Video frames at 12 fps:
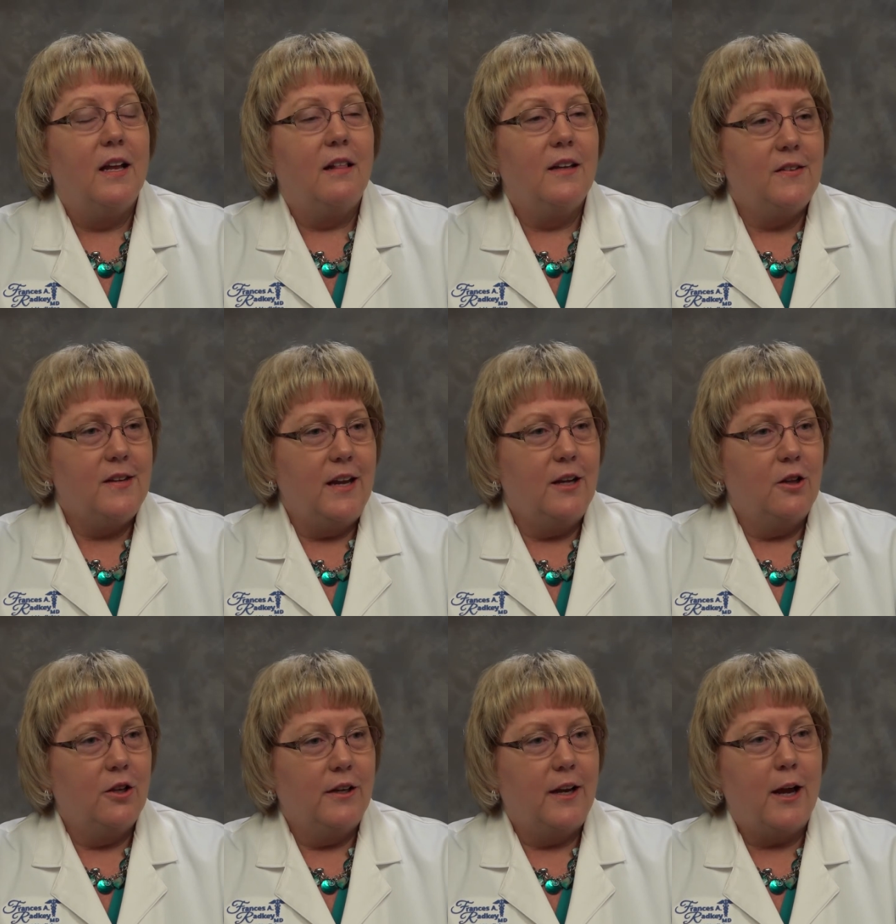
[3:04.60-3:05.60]
Let's take a
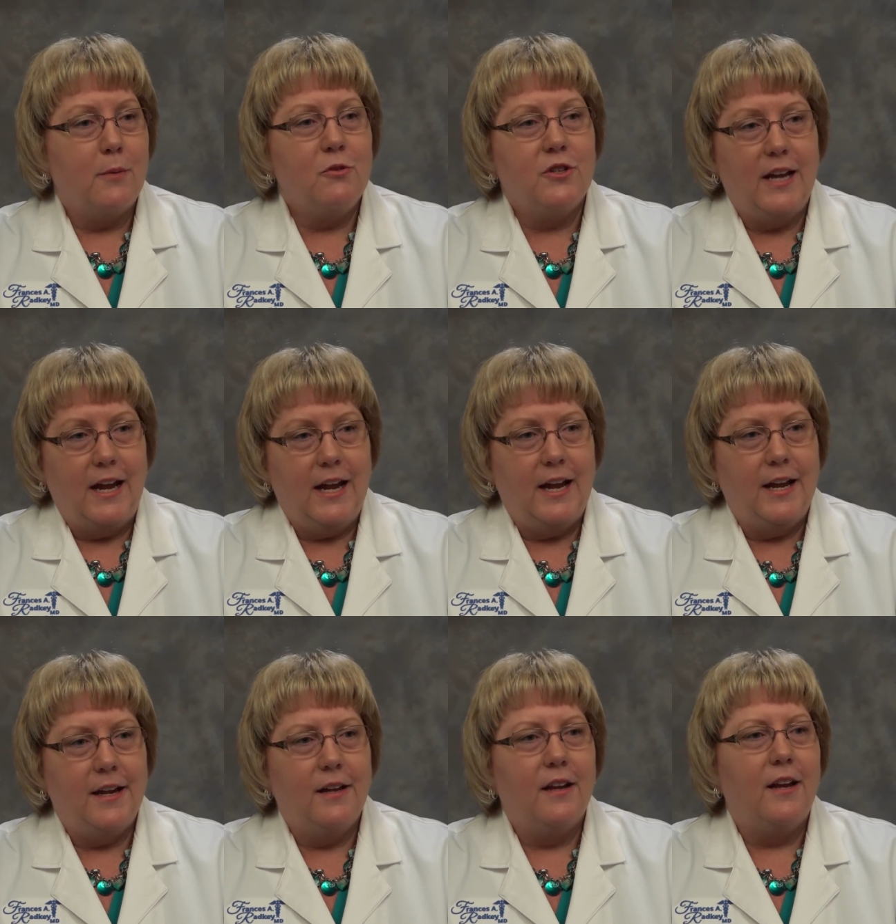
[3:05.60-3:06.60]
look at option
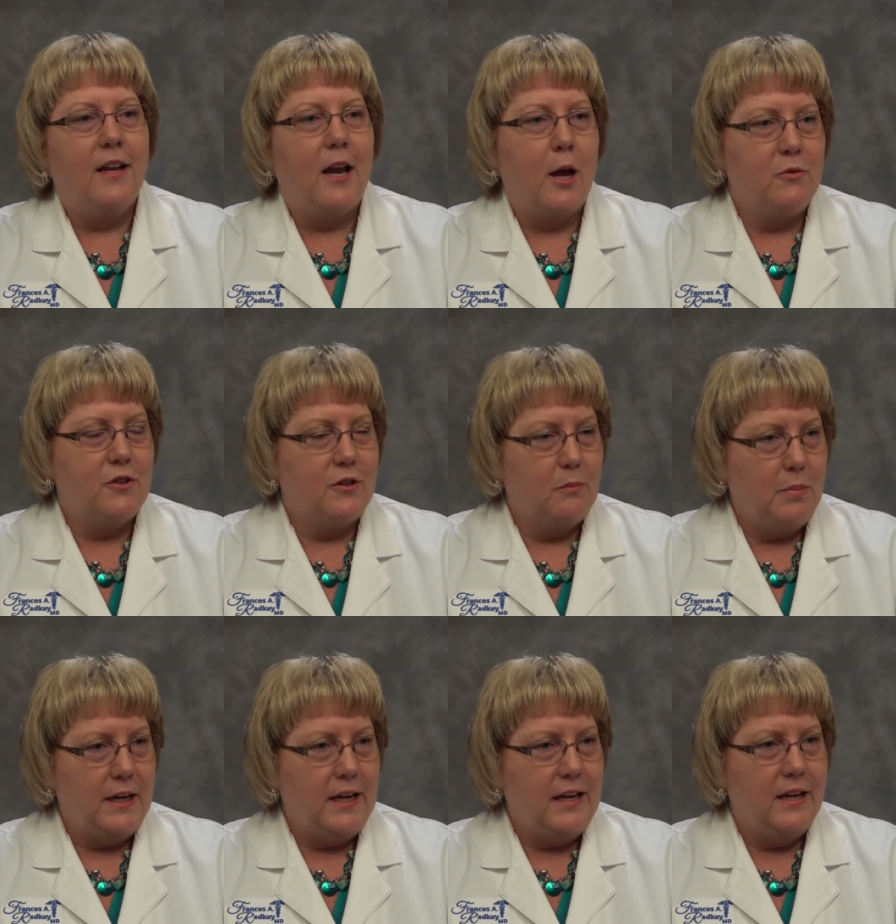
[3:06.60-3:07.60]
A, at option
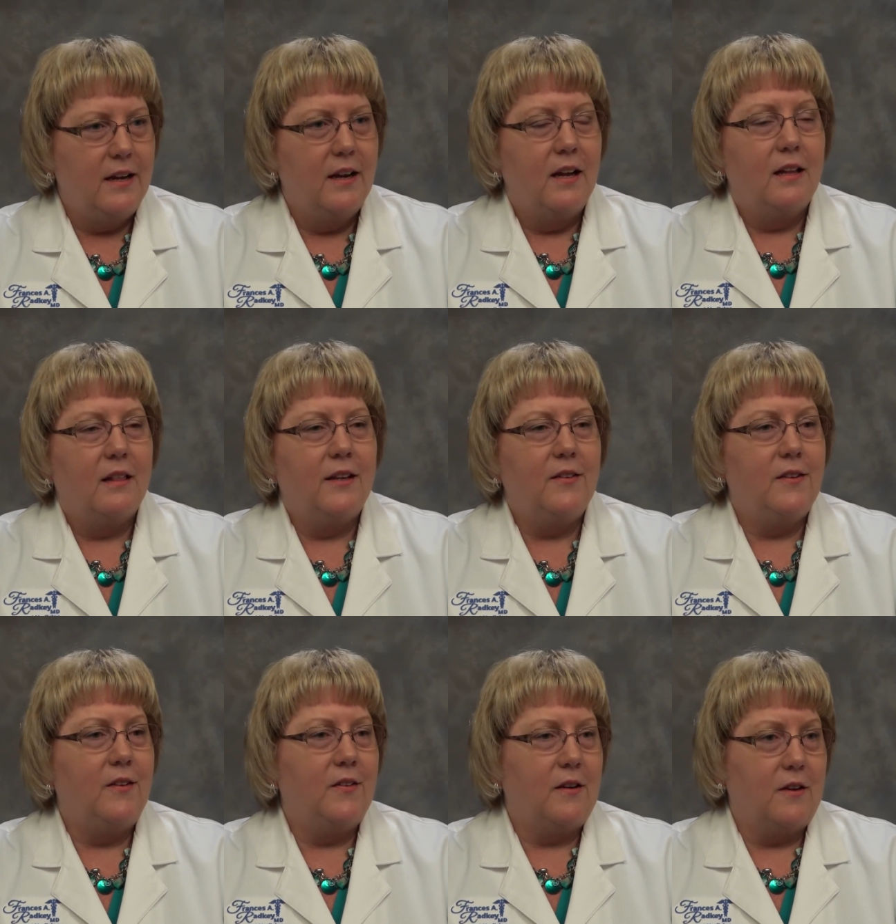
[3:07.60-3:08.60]
B. Let's
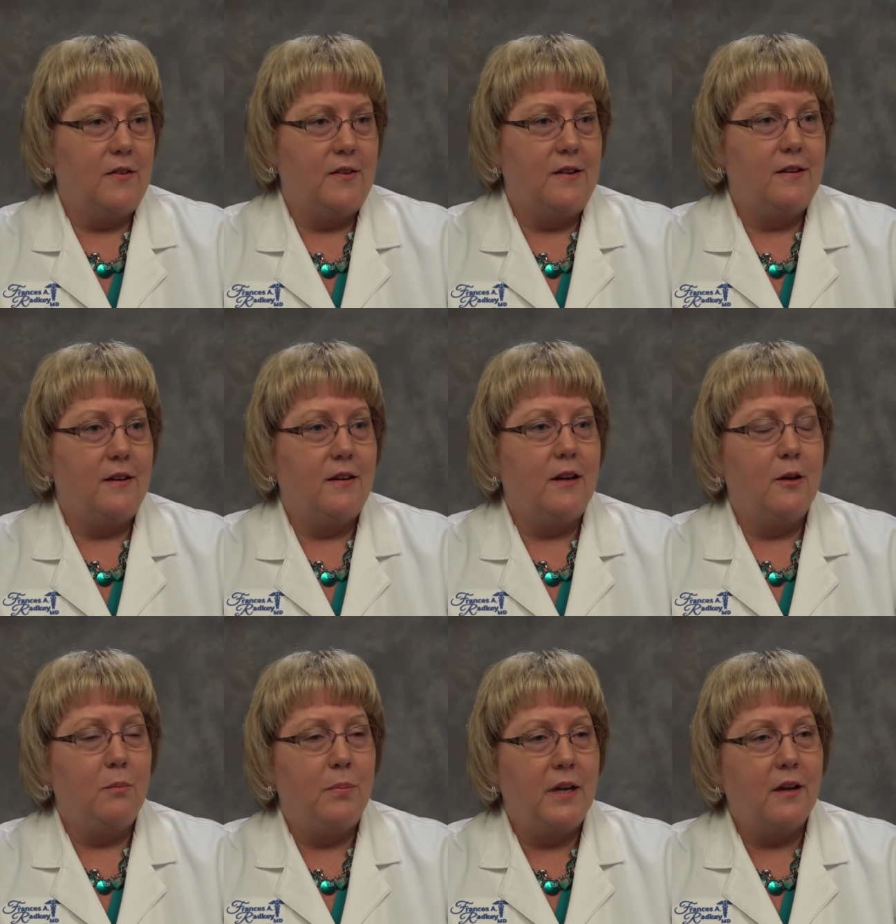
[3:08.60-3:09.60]
discuss it
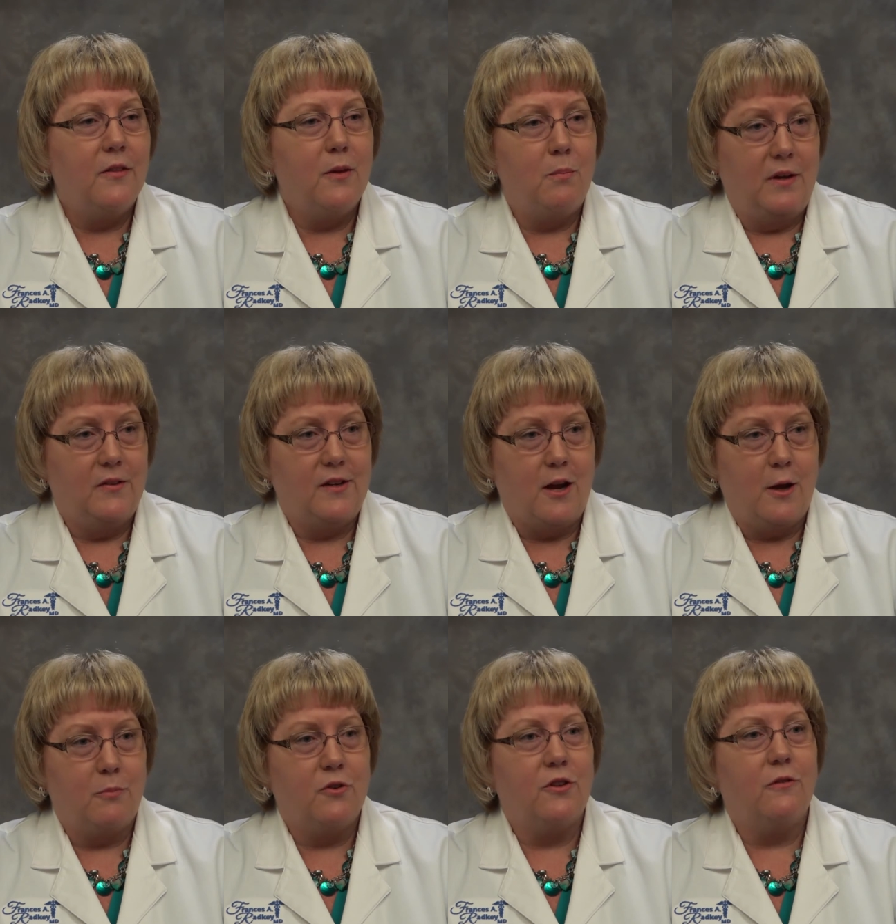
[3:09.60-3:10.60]
and pick the best
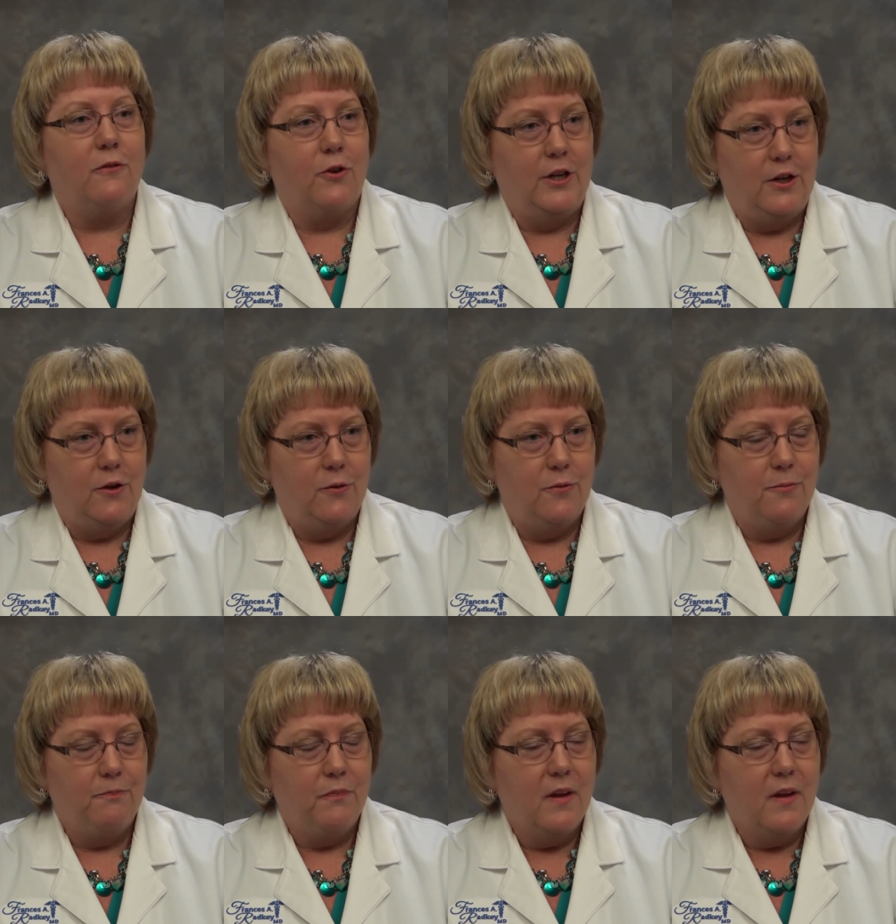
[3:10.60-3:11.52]
option for you.